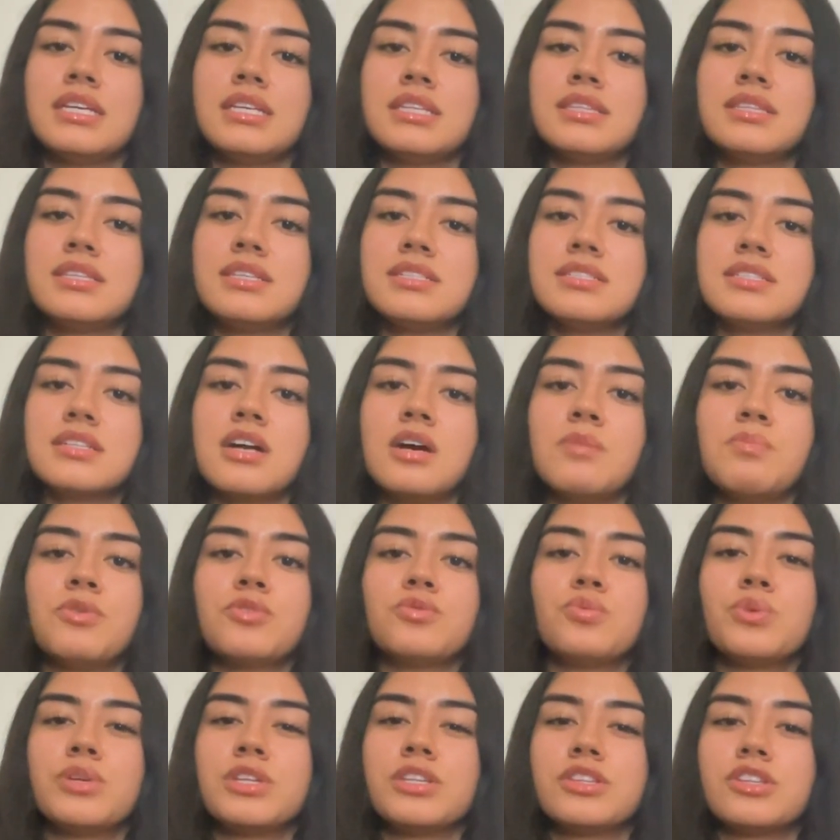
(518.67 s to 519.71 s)
This,
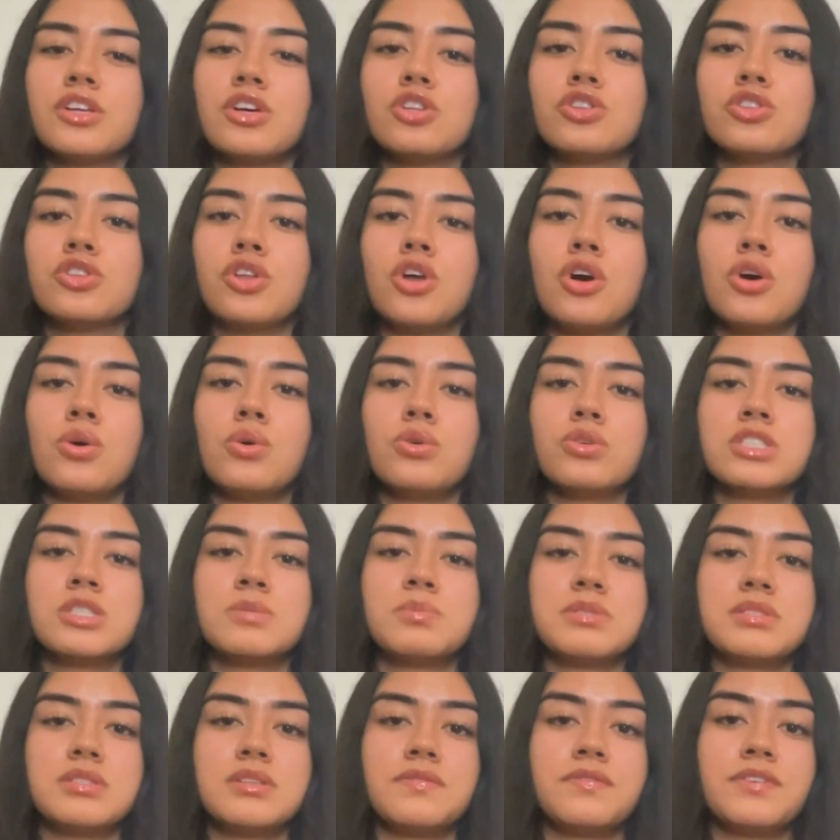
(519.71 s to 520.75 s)
coupled with low
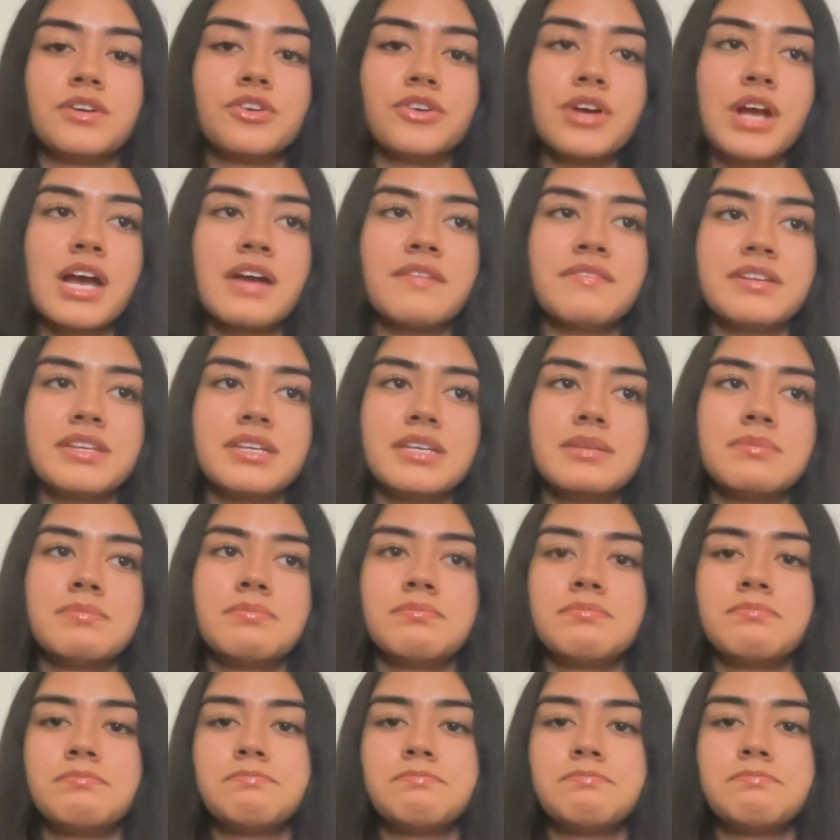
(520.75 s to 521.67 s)
specific gravity,